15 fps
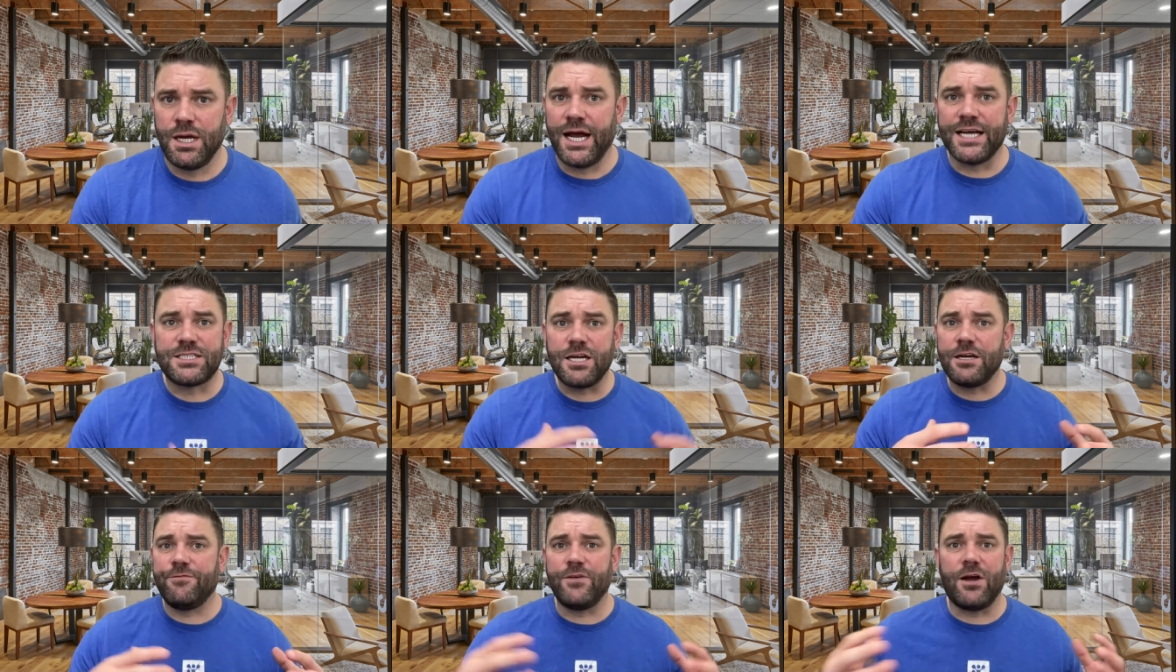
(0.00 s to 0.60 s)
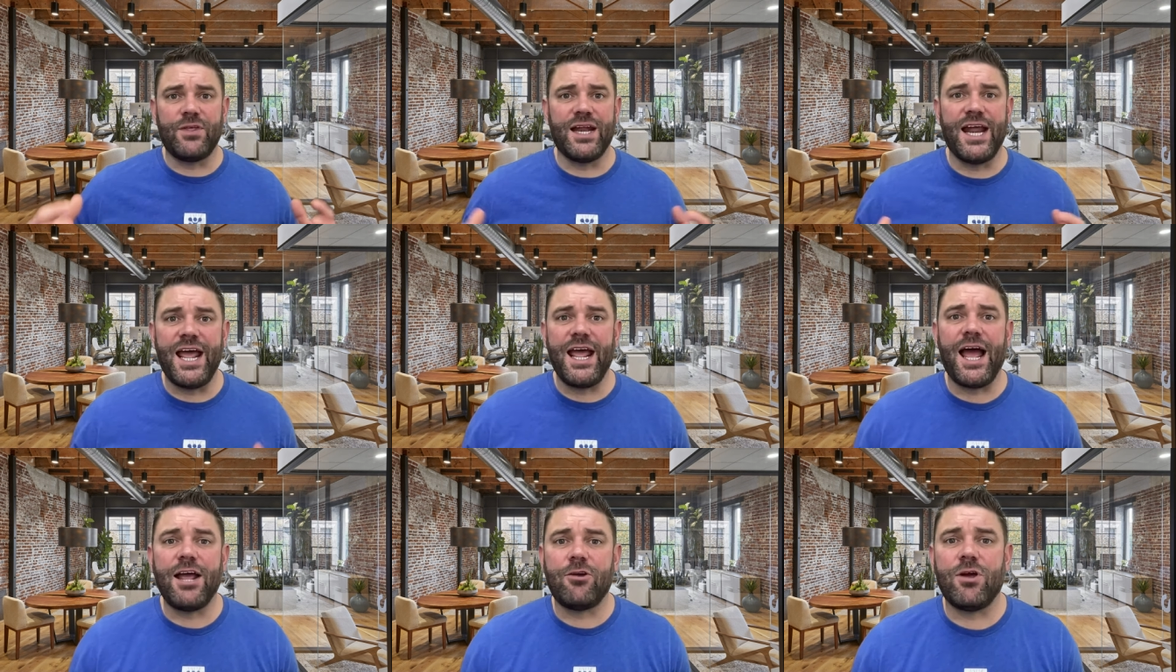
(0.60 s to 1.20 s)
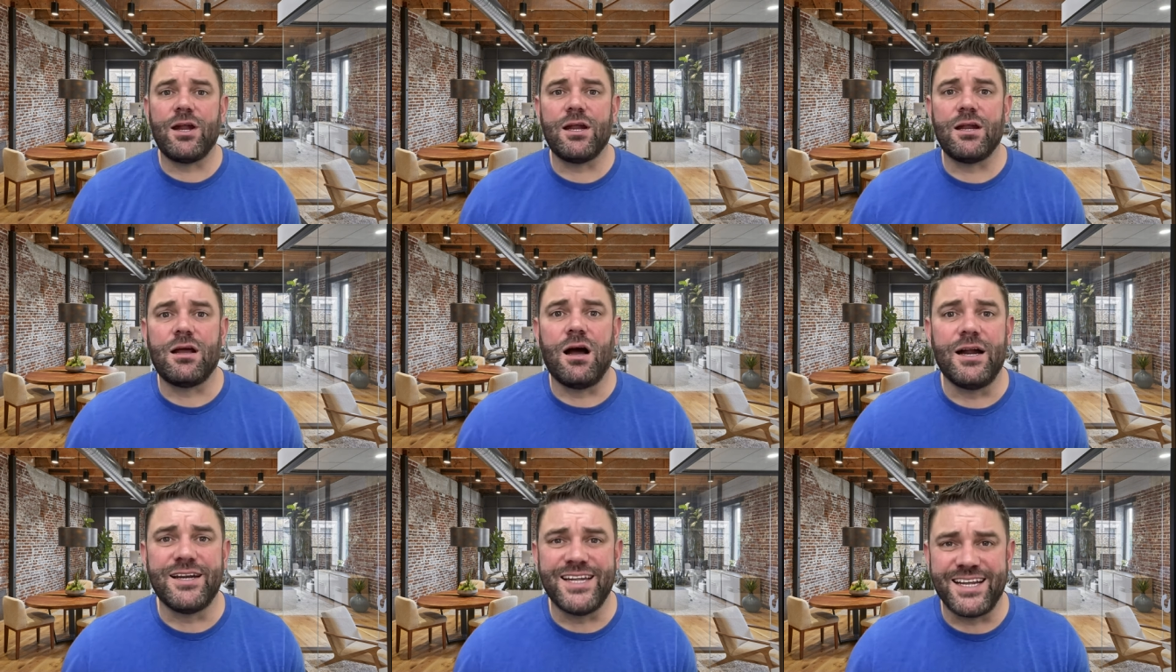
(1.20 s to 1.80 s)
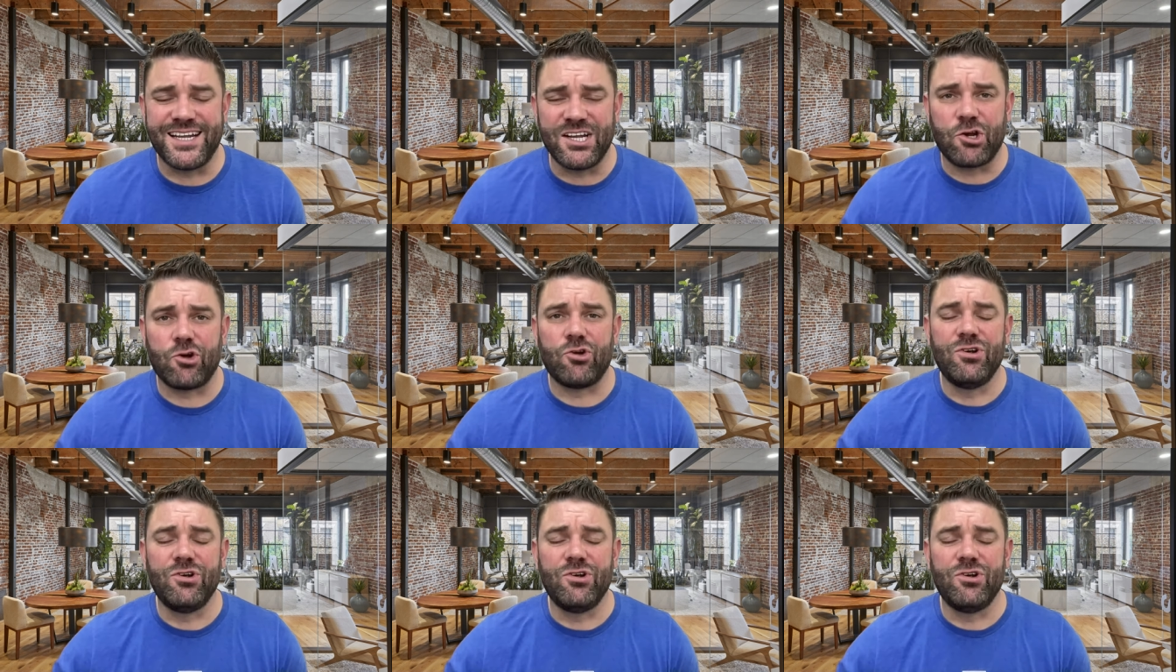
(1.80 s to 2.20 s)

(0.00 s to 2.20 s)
A study found that A I-created content can